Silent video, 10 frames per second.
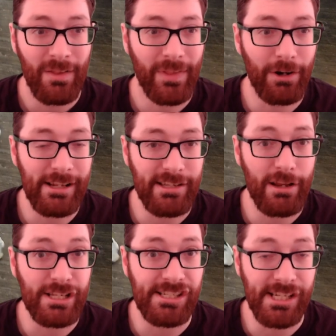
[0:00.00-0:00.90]
there is
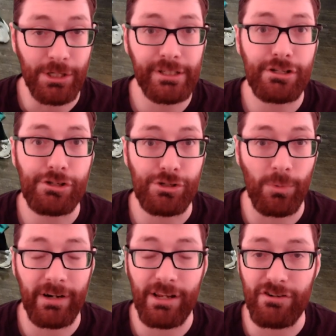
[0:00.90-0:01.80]
a serious
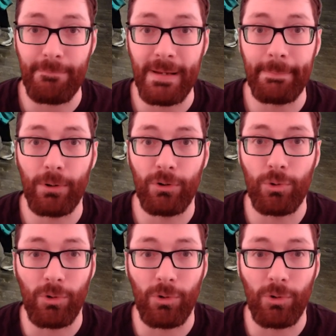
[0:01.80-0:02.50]
shortage of people